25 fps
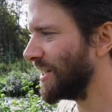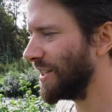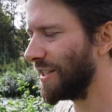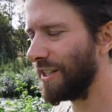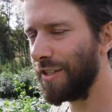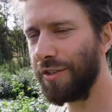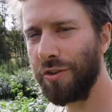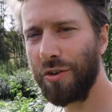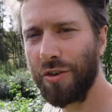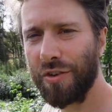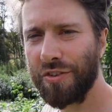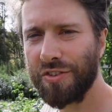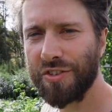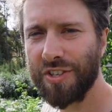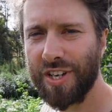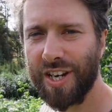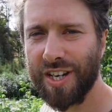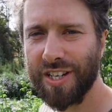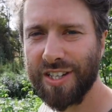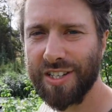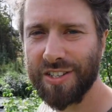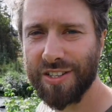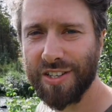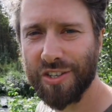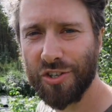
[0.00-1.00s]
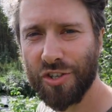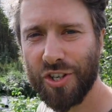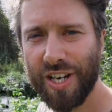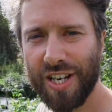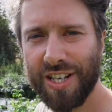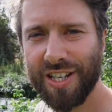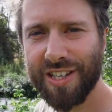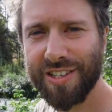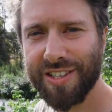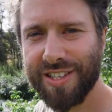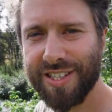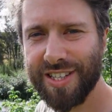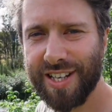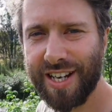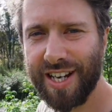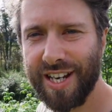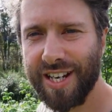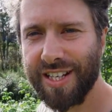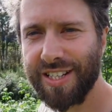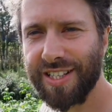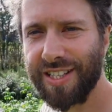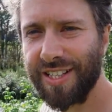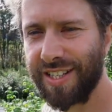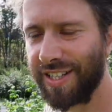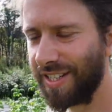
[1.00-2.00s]
The north side is the shadier
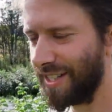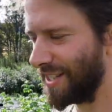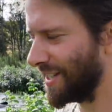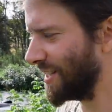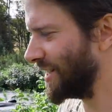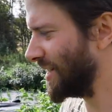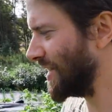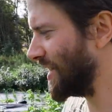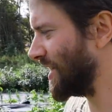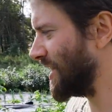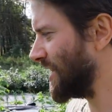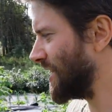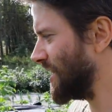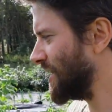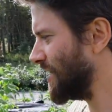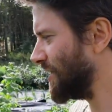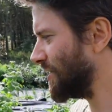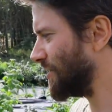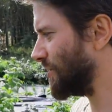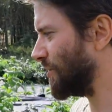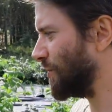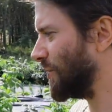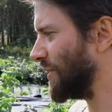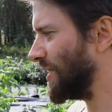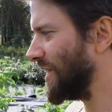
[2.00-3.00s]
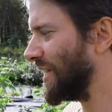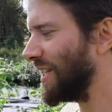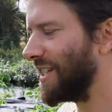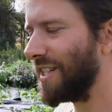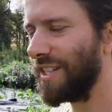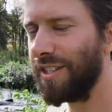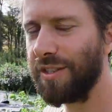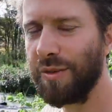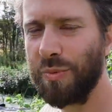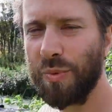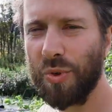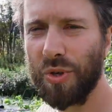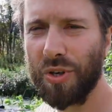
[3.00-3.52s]
side, so we needed to